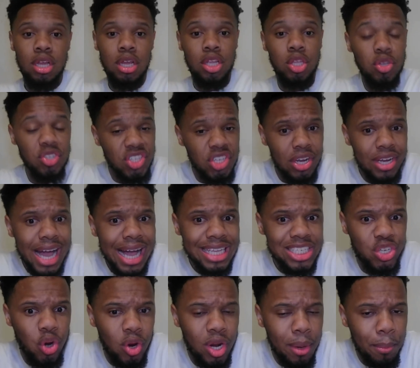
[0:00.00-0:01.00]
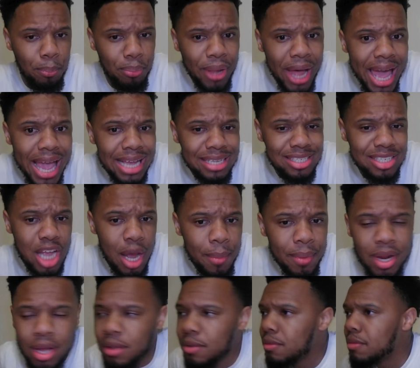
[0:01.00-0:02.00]
You still got Jordan Blaze
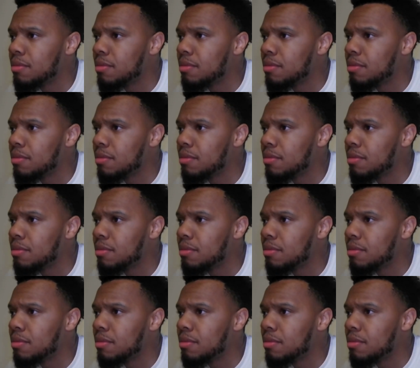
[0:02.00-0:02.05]
coming up.